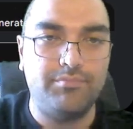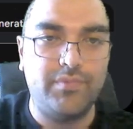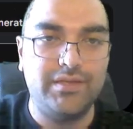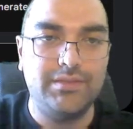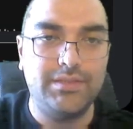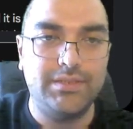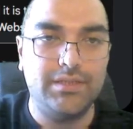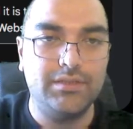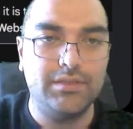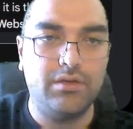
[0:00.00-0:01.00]
It's
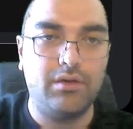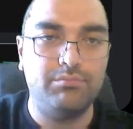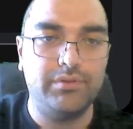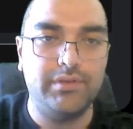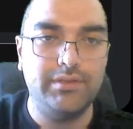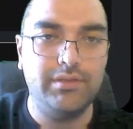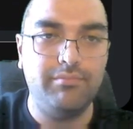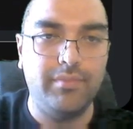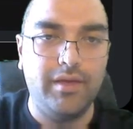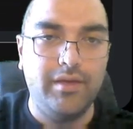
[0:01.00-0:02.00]
not
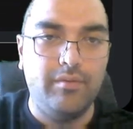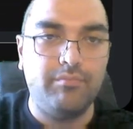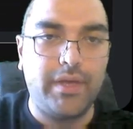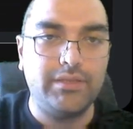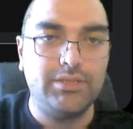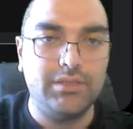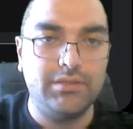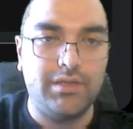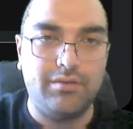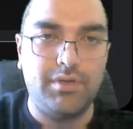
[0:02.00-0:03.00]
completely matching
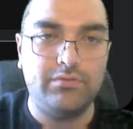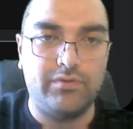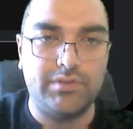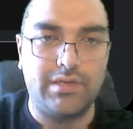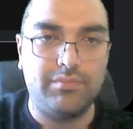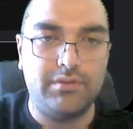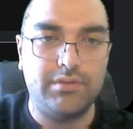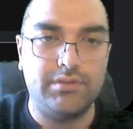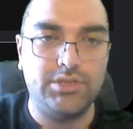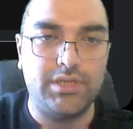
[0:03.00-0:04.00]
the image, for example,
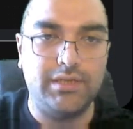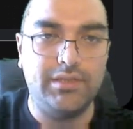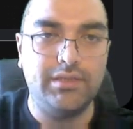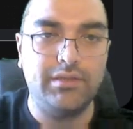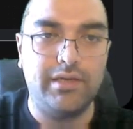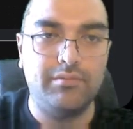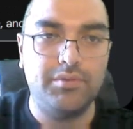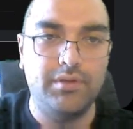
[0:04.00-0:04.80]
the shading lamp,